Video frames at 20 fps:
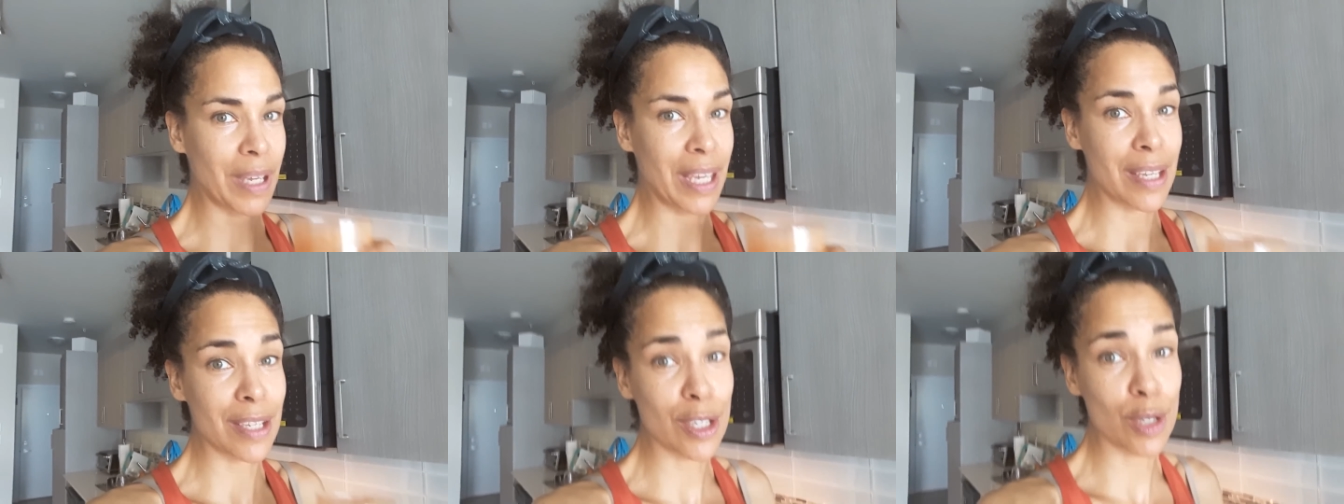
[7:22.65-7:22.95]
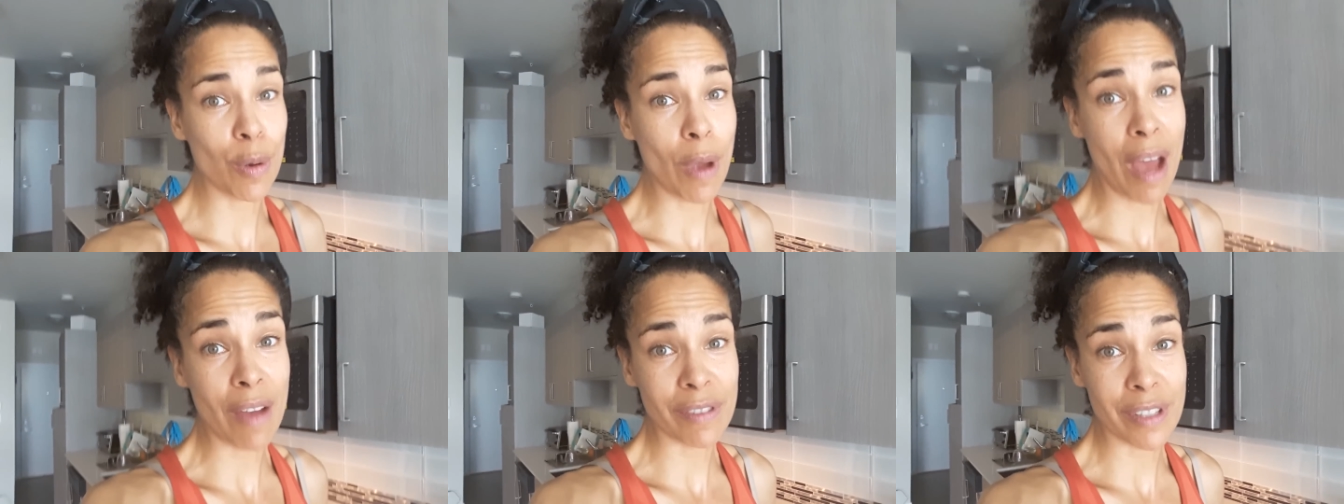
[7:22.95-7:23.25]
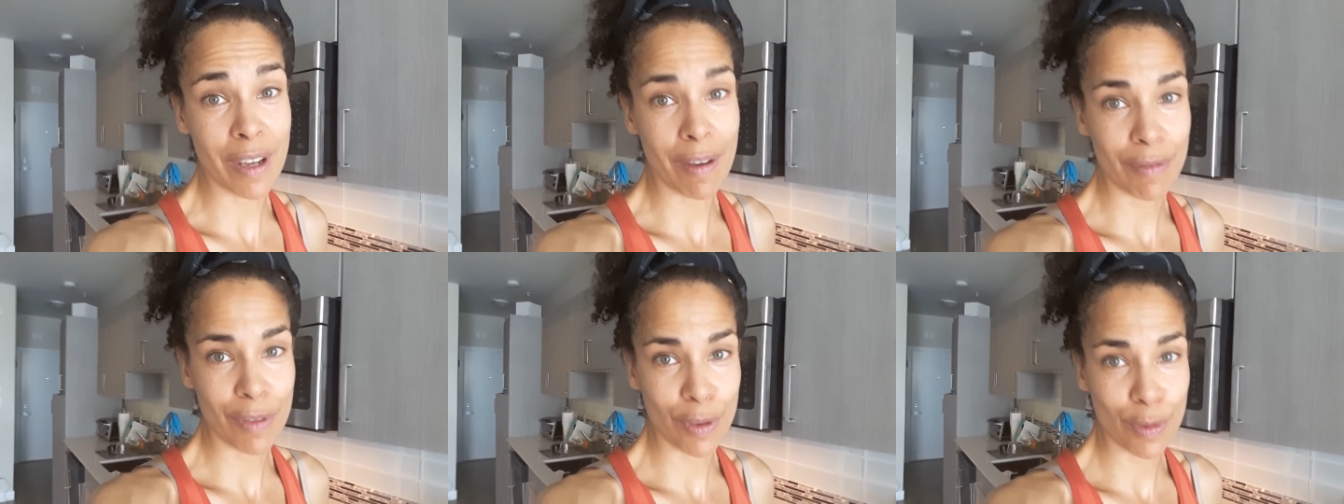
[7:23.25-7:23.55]
because you
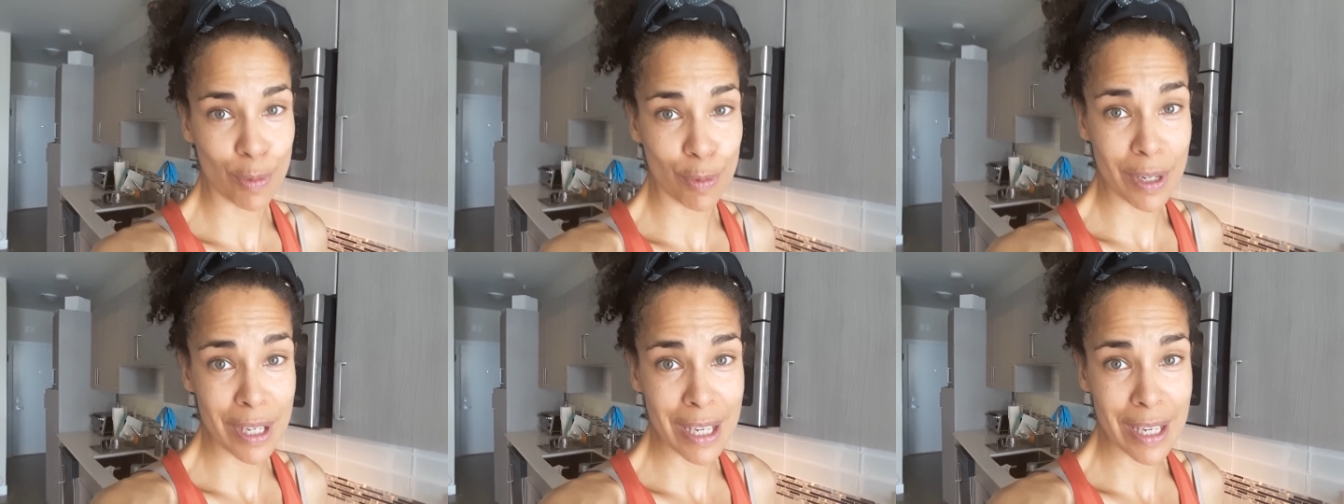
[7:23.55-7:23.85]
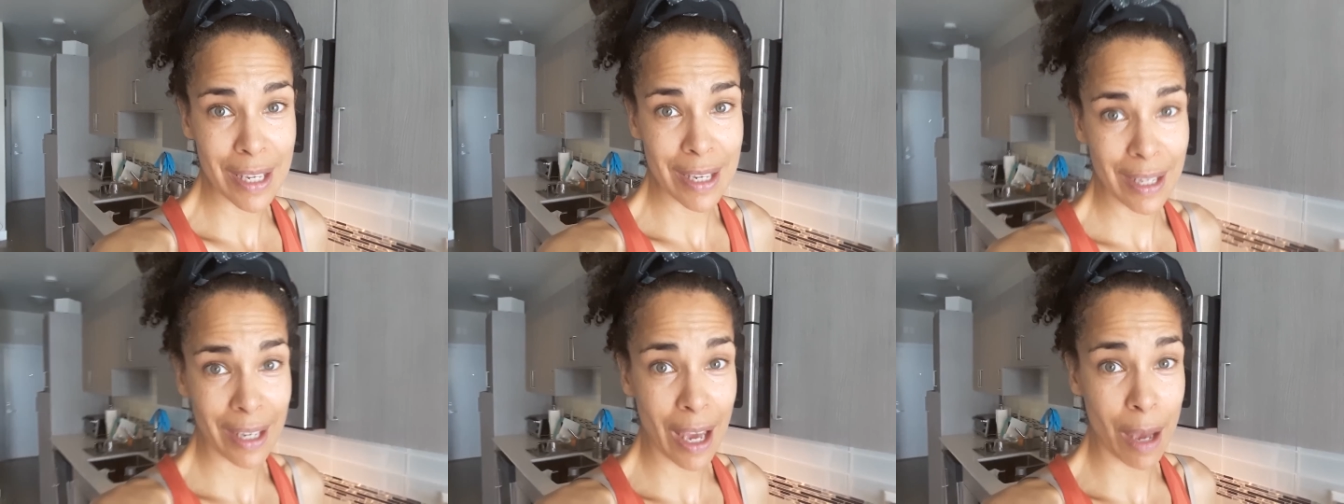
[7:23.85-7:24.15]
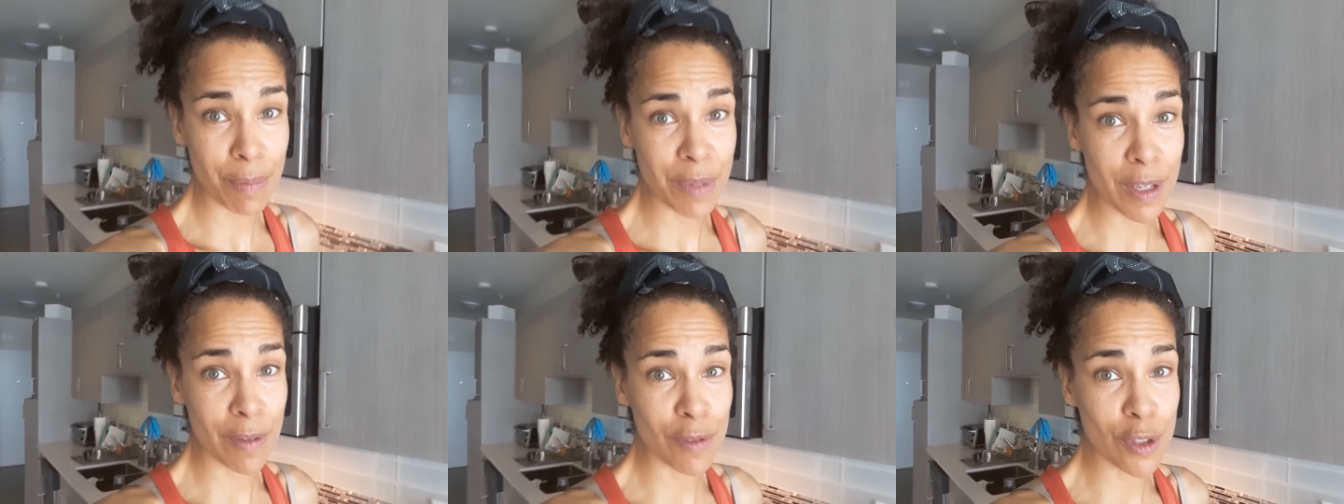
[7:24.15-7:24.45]
have to have 3
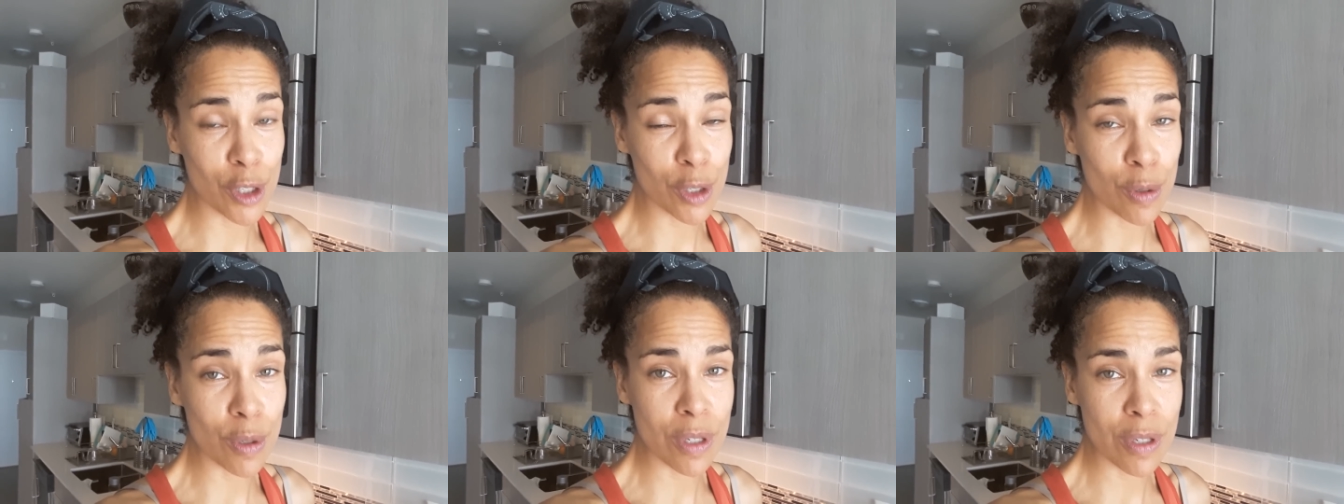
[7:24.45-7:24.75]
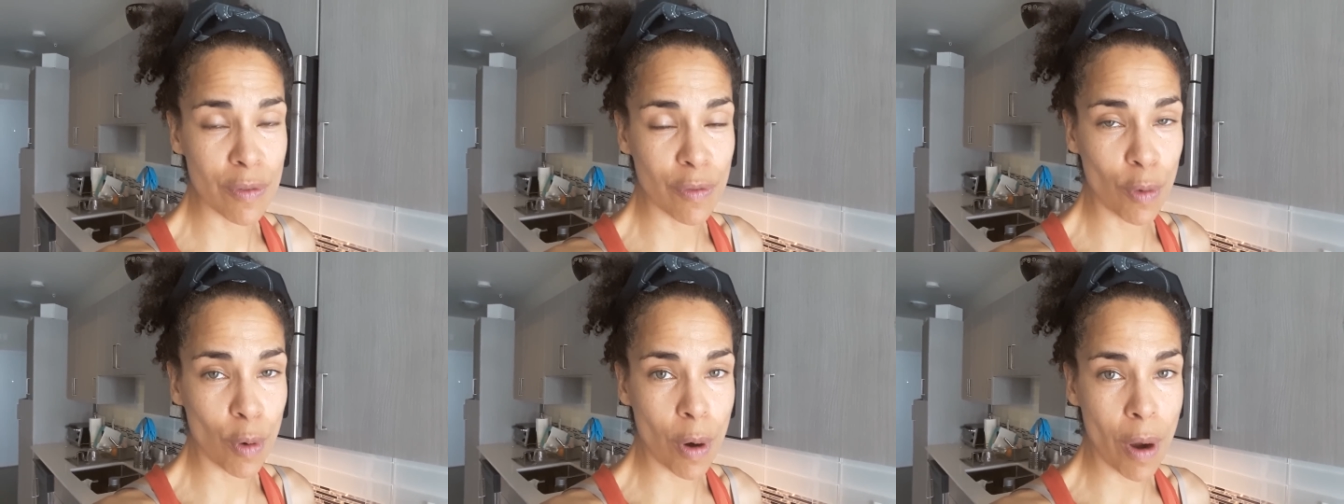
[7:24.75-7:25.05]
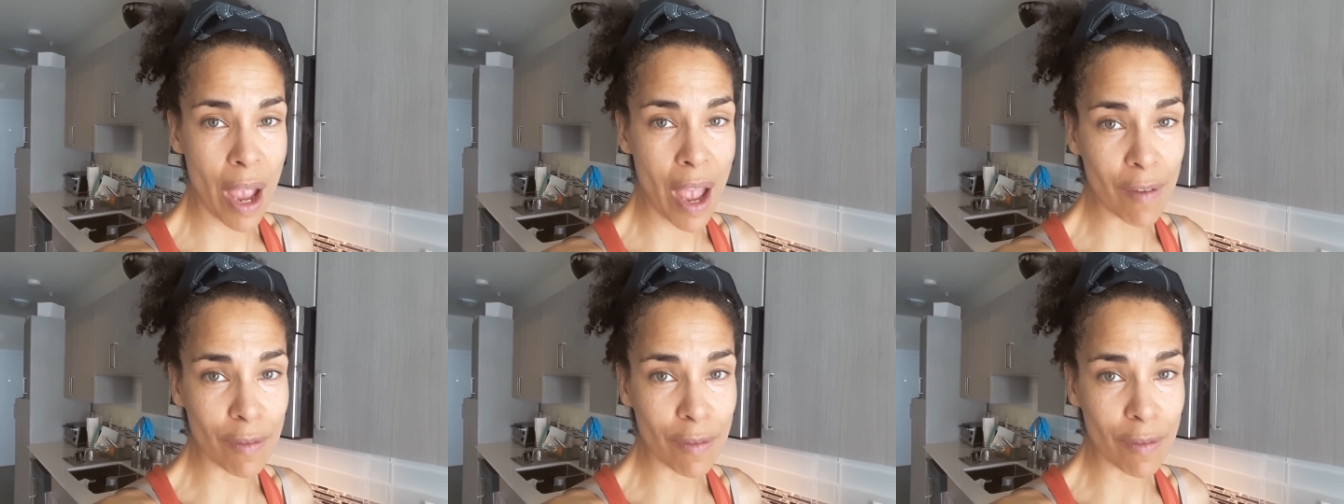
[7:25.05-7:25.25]
cups of juice for